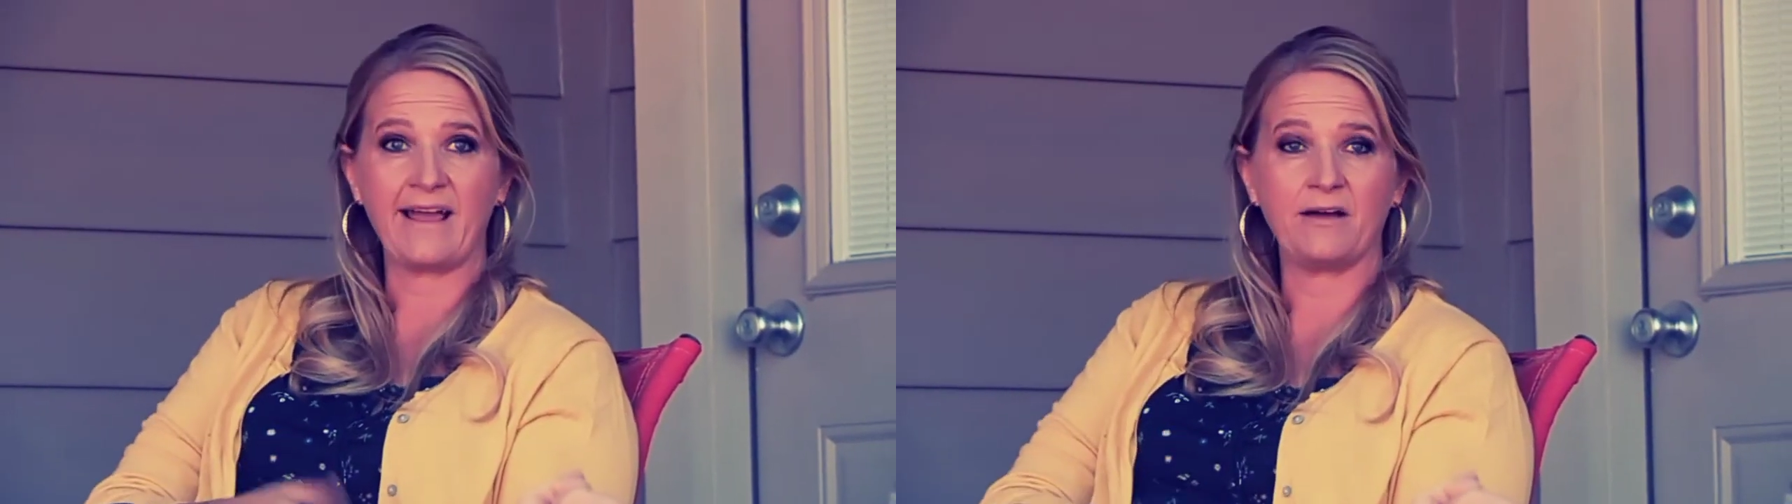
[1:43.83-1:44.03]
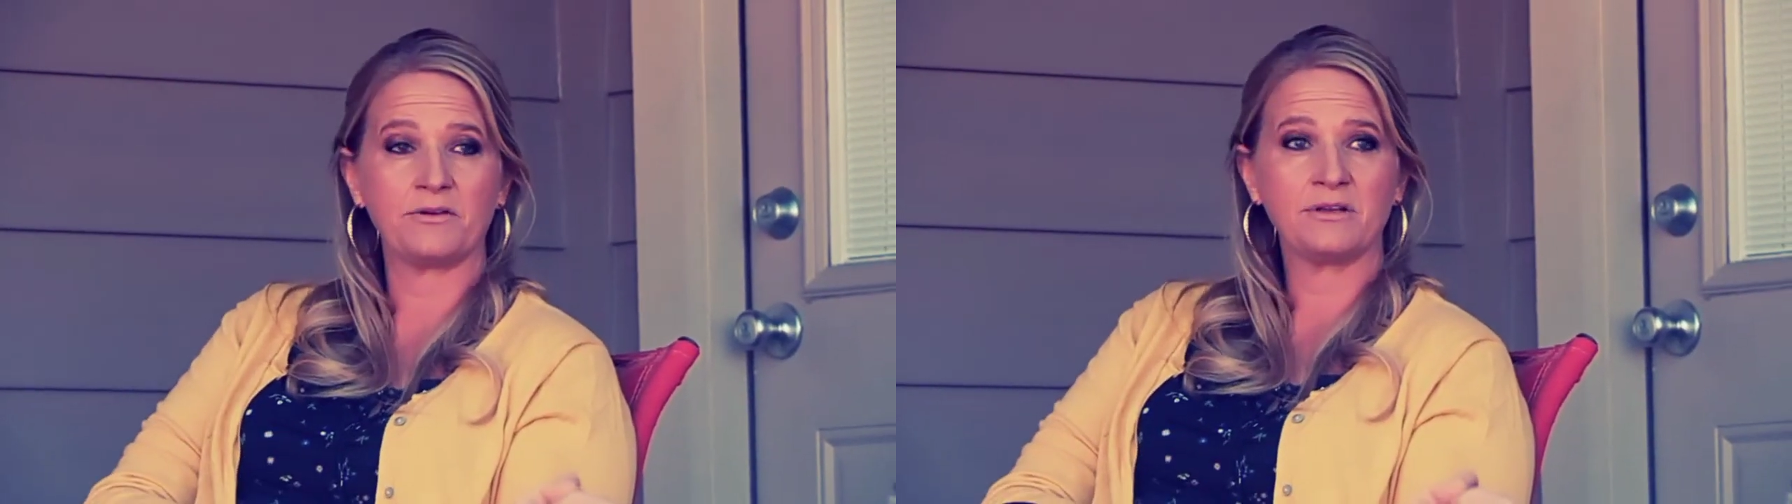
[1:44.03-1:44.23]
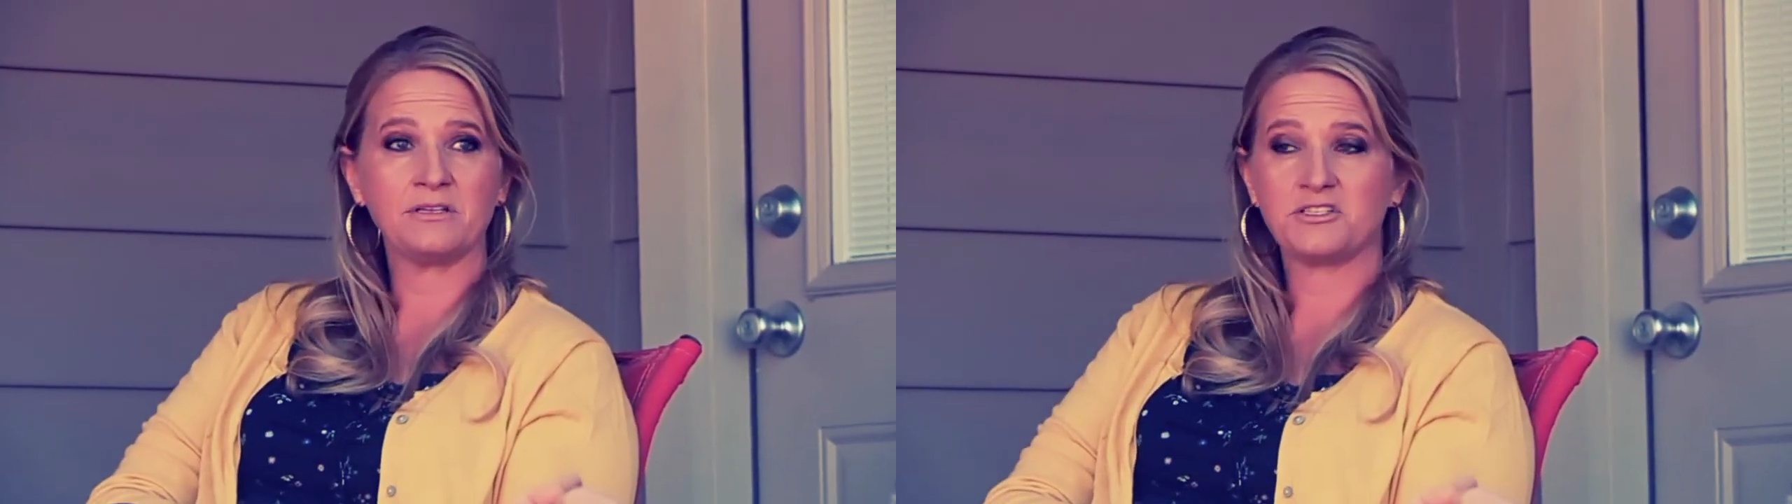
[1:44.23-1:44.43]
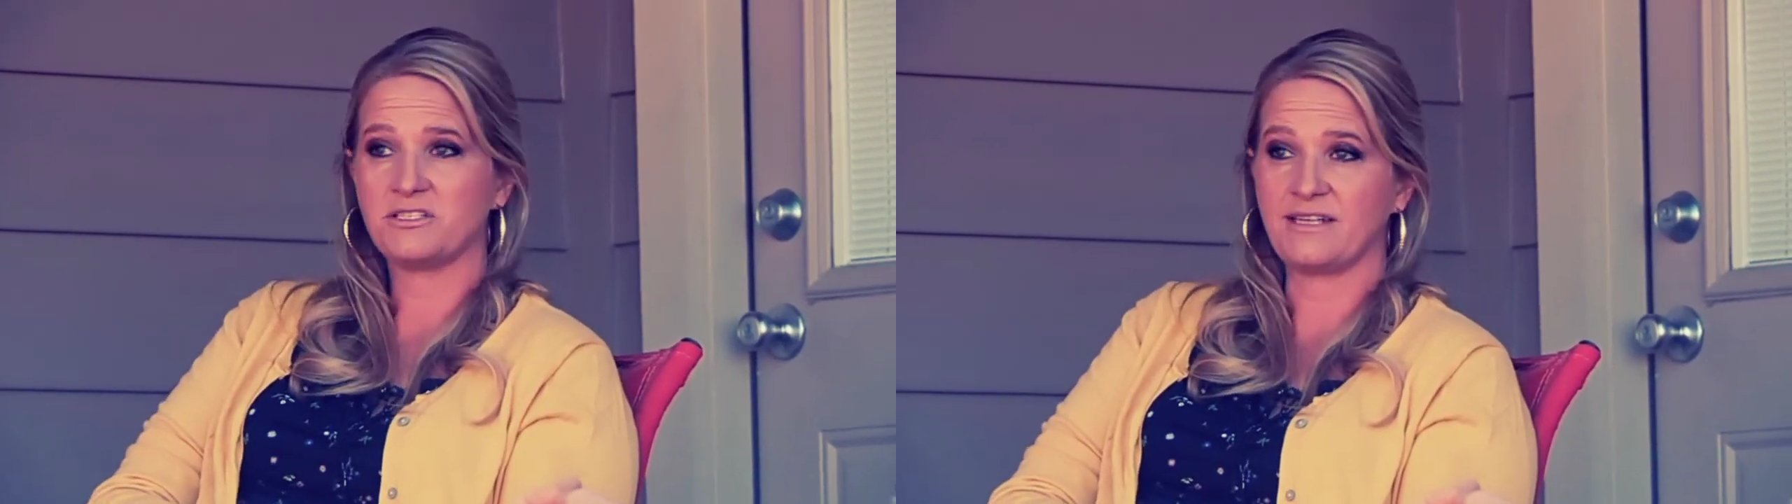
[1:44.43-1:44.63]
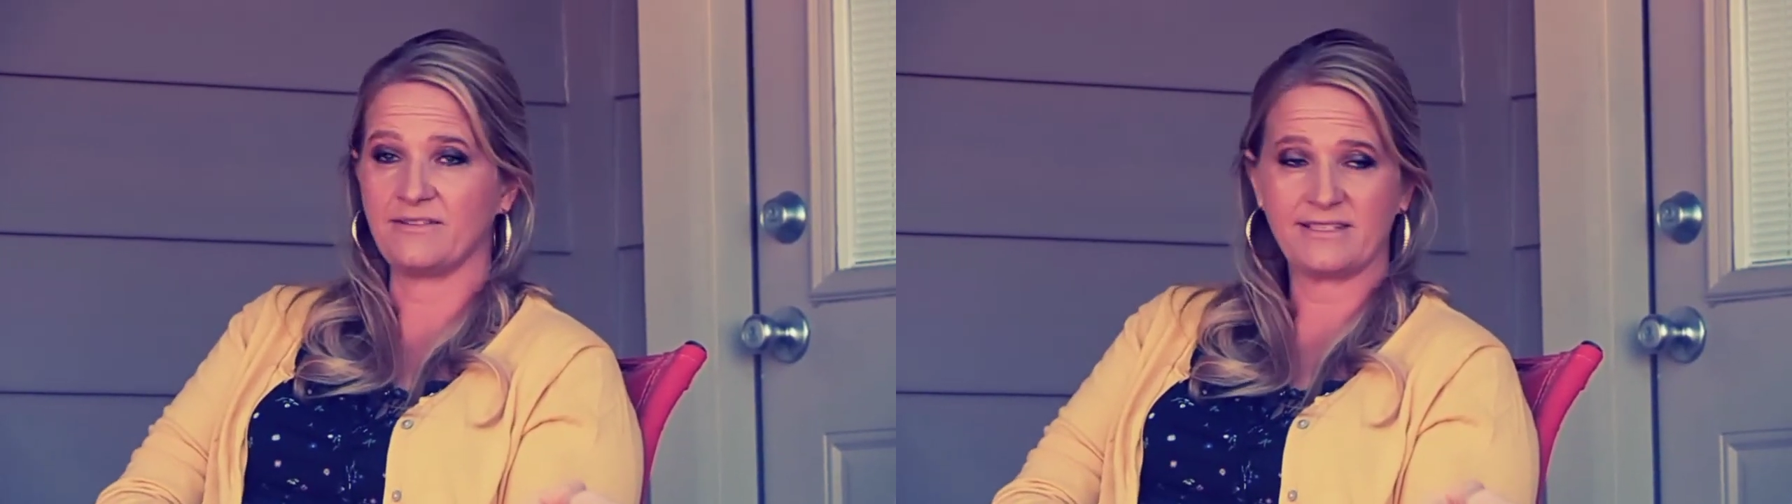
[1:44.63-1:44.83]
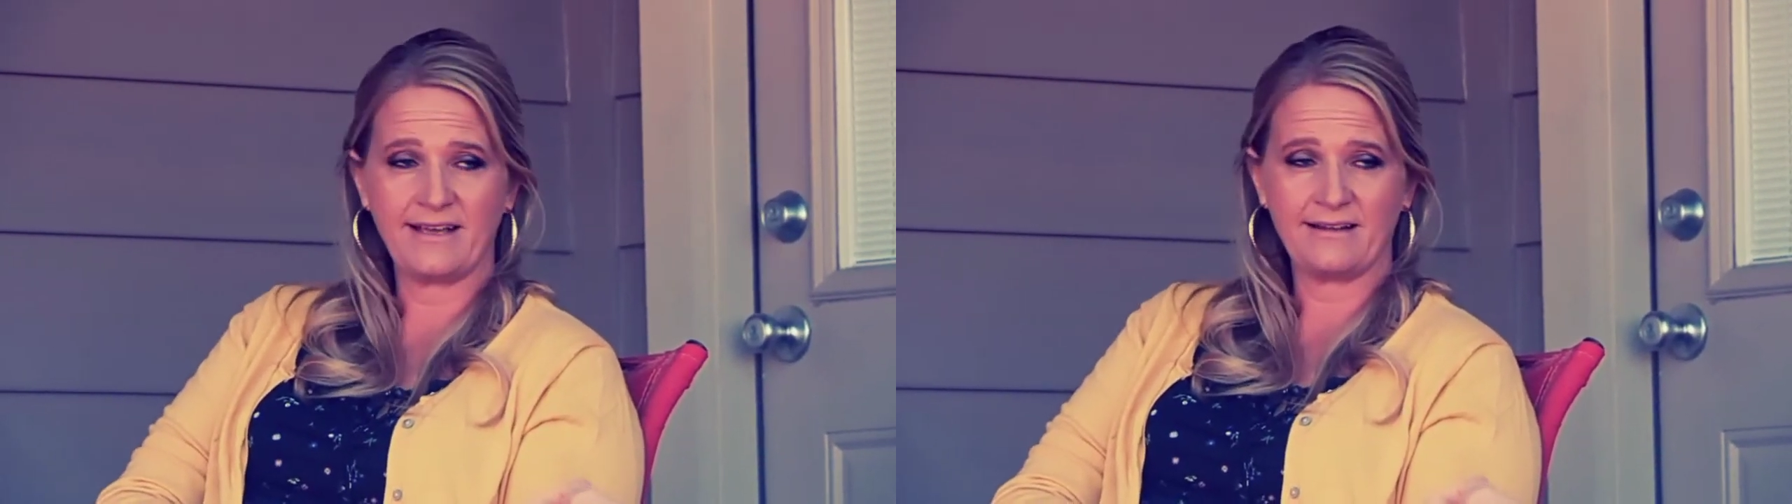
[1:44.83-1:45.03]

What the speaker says: out. She's devastated.